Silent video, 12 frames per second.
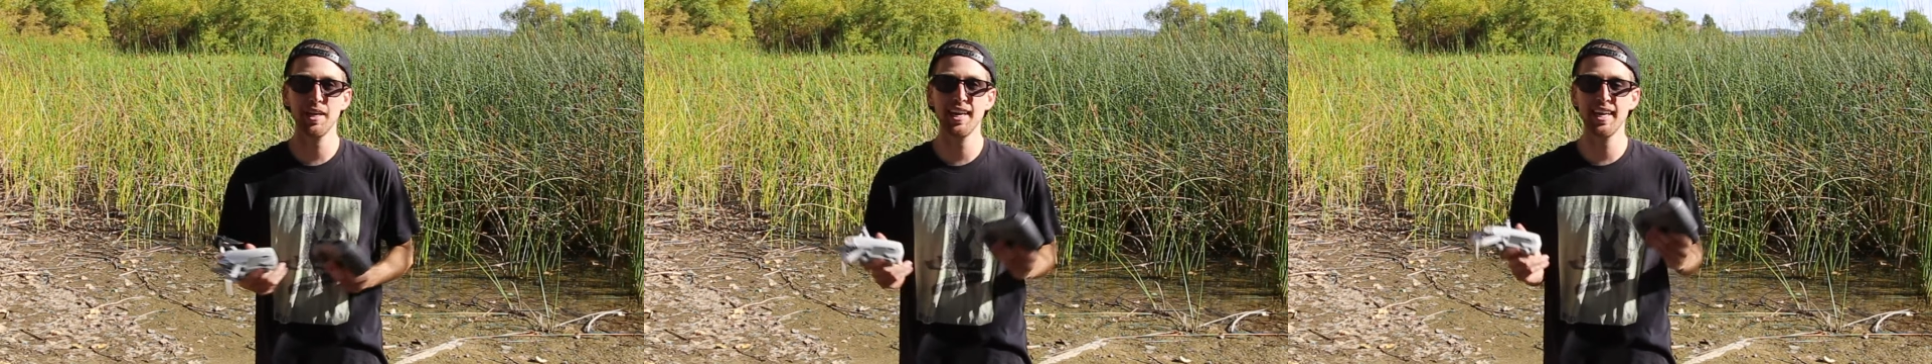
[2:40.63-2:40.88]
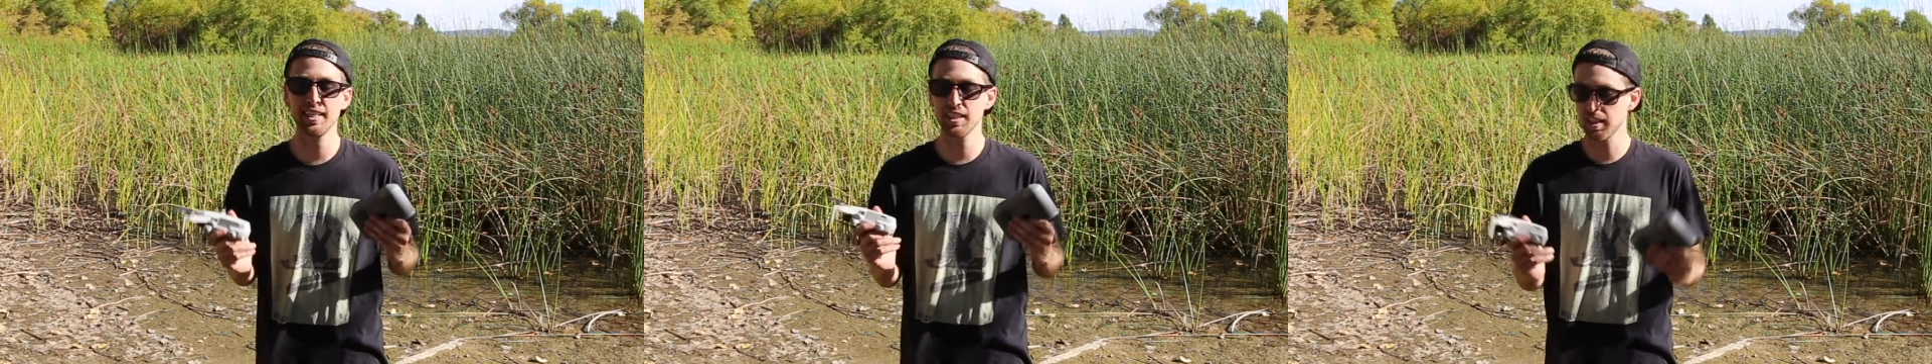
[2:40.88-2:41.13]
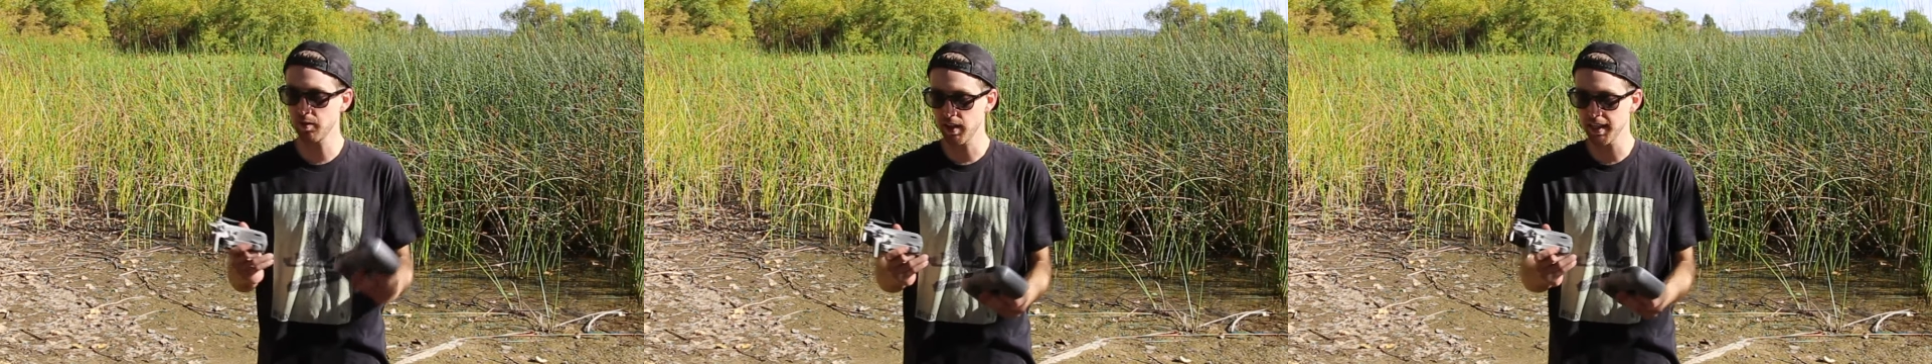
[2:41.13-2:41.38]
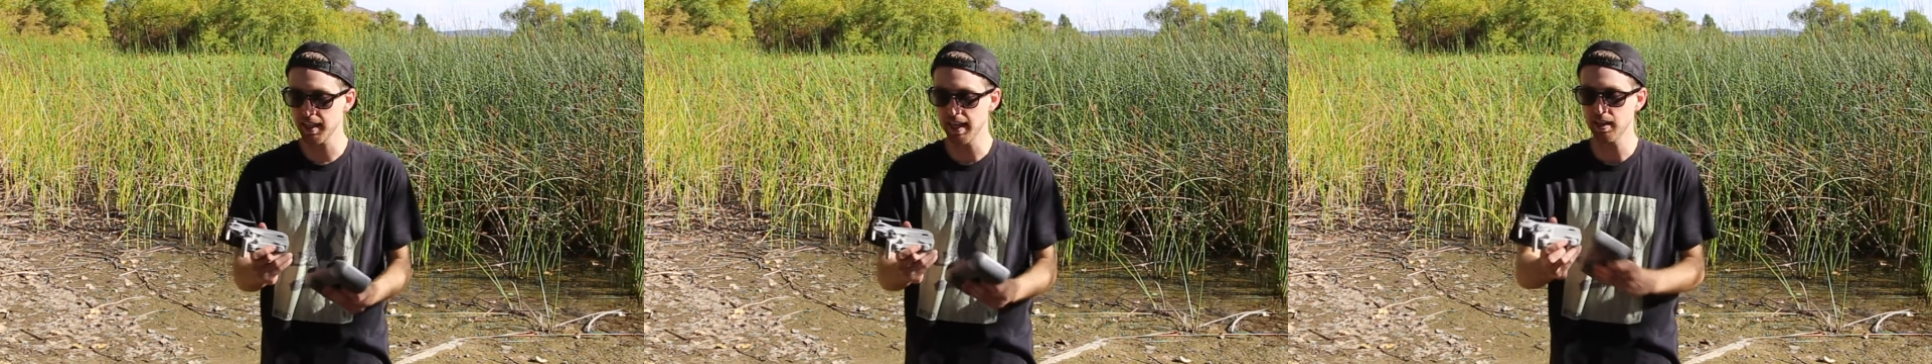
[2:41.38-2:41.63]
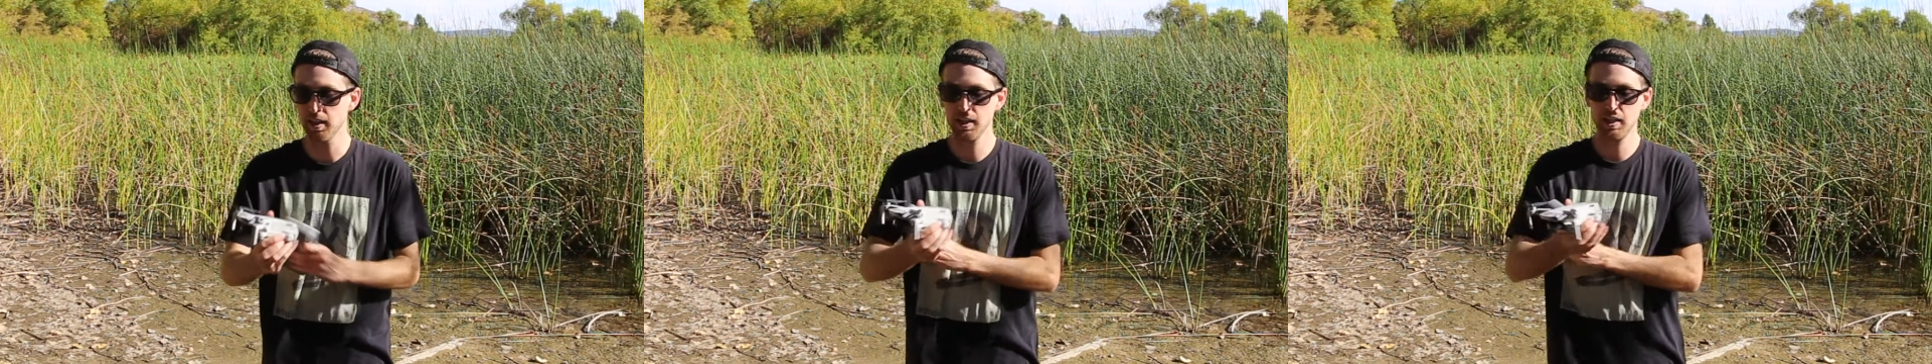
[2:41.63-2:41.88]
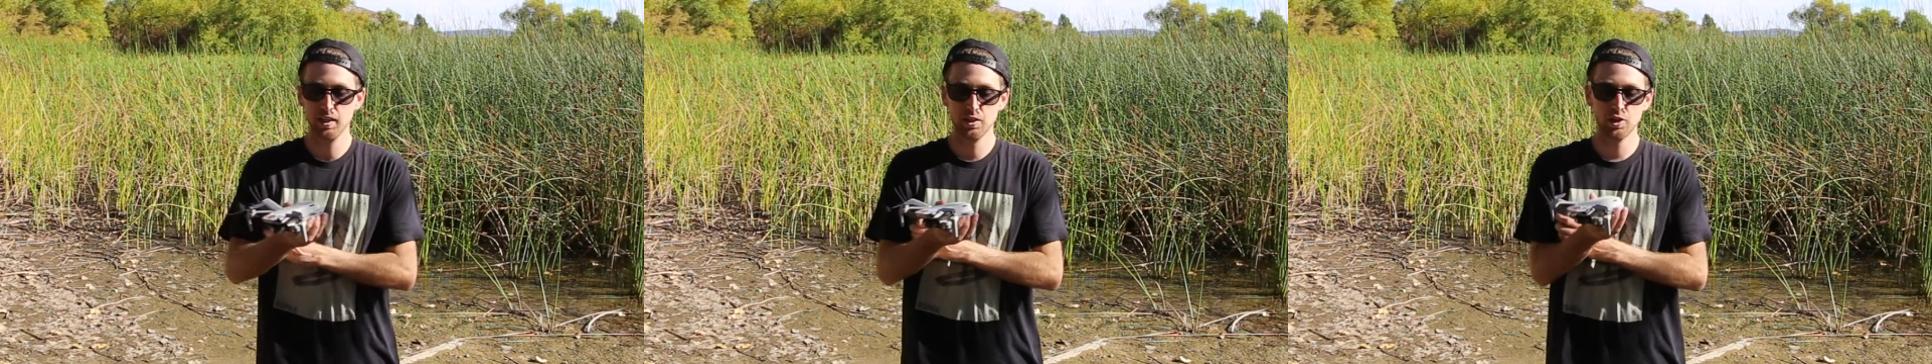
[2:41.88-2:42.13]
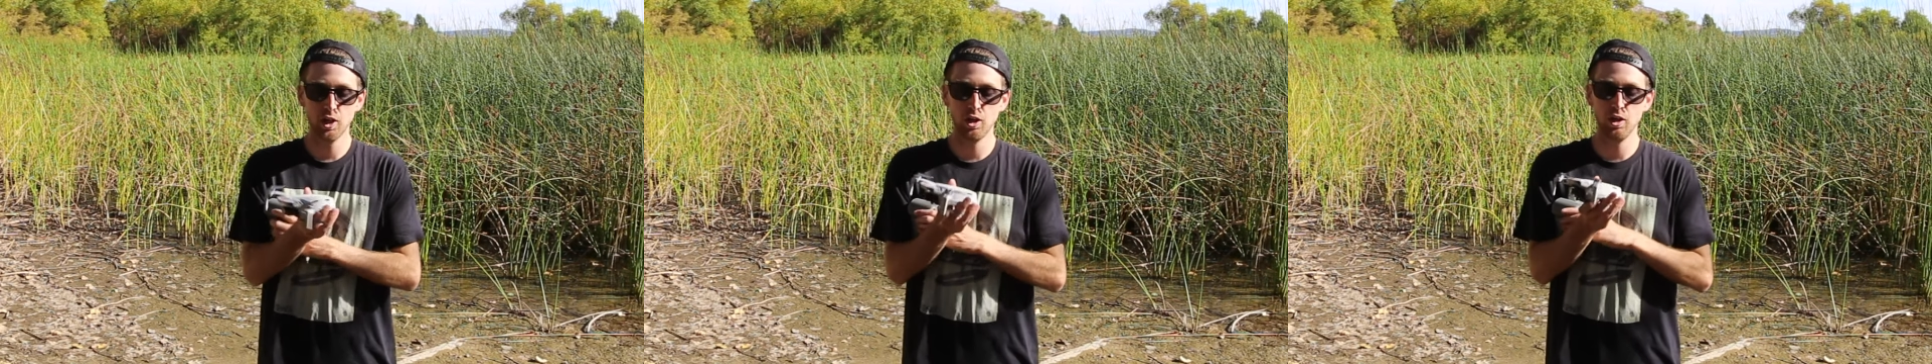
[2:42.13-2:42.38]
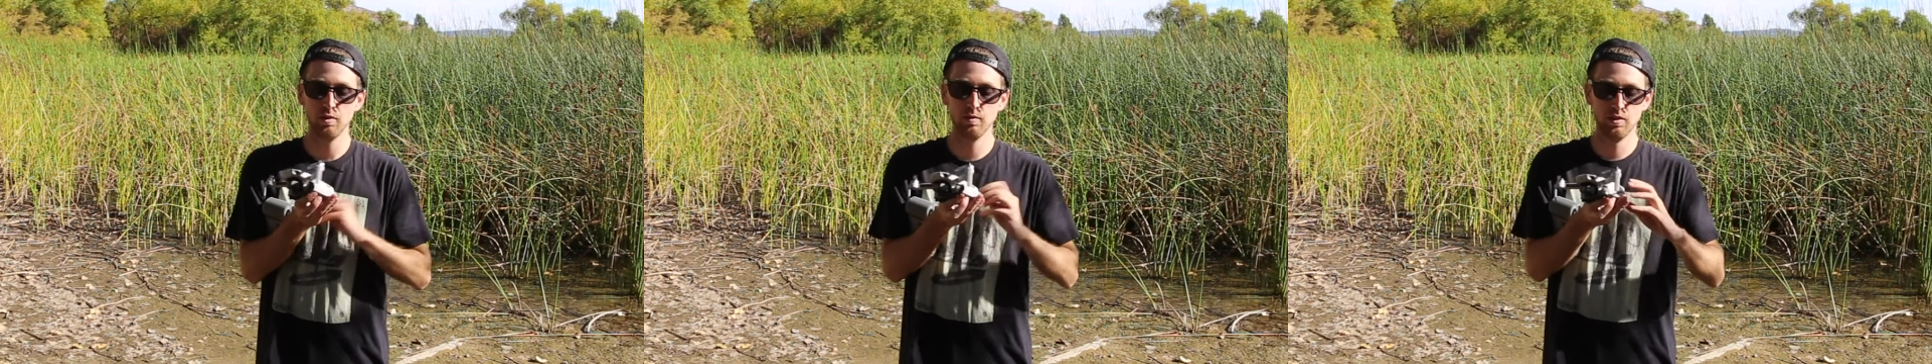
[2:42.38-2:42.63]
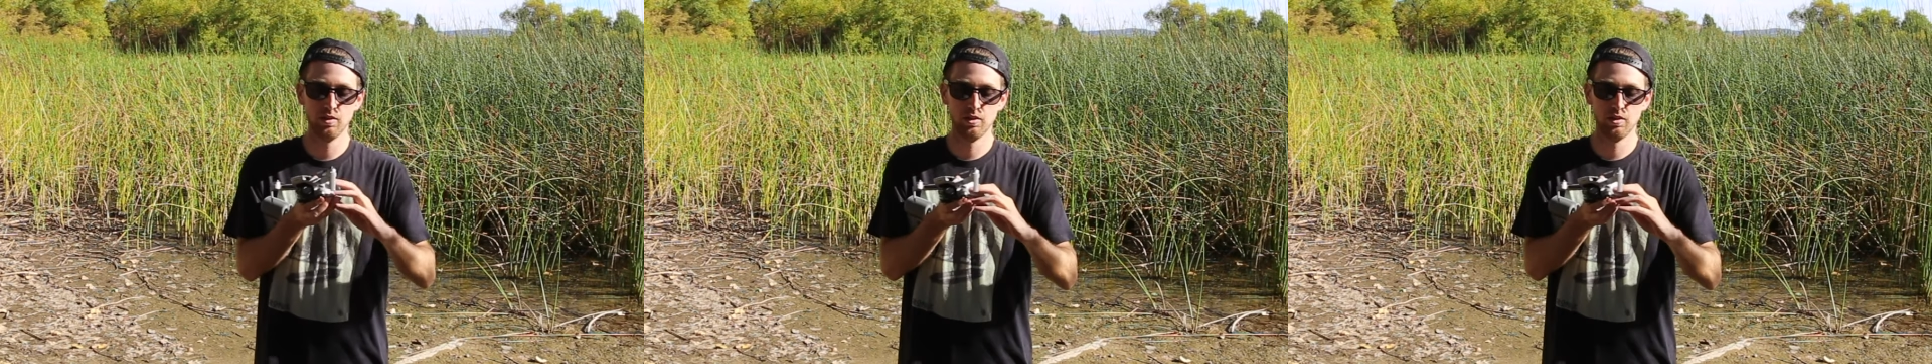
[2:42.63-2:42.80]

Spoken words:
and stuff like that. So